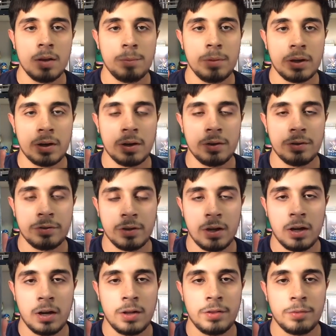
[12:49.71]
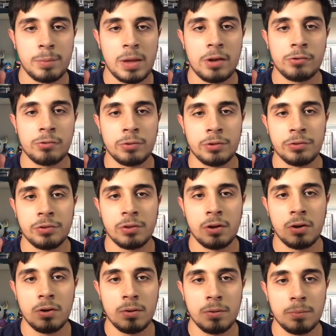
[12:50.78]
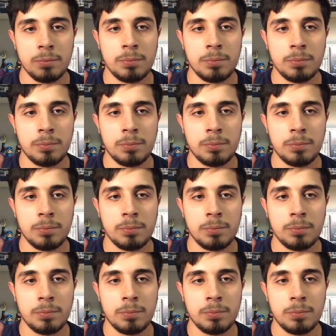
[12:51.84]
because the battle's really slow,